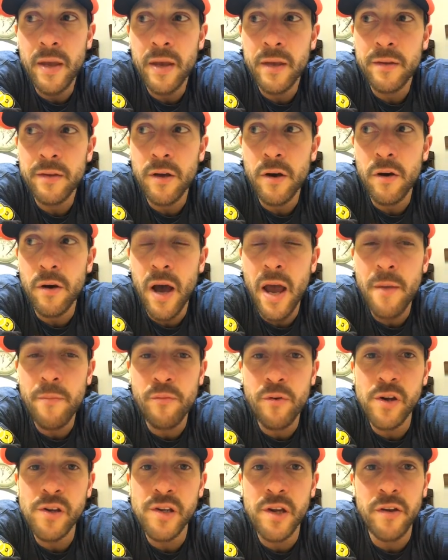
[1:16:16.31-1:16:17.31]
So I
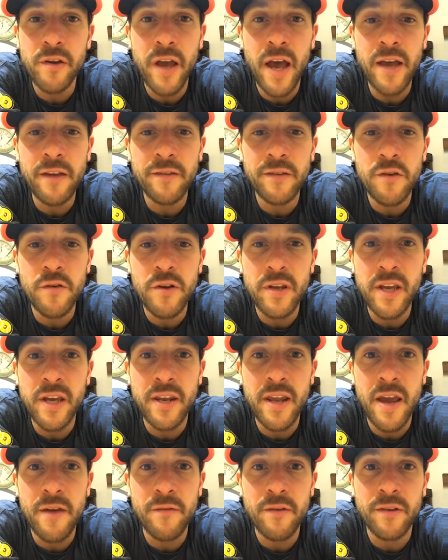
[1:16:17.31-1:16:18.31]
appreciate you guys tuning in
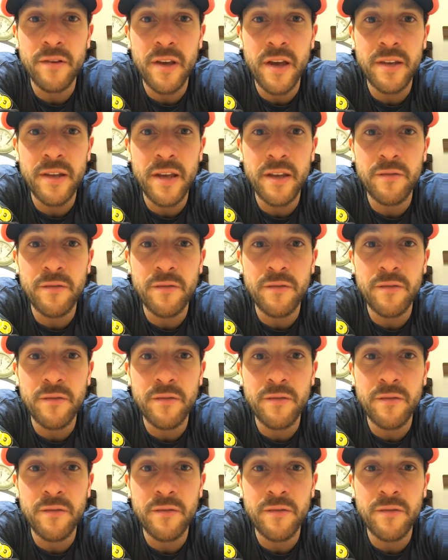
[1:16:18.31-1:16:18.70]
every Sunday.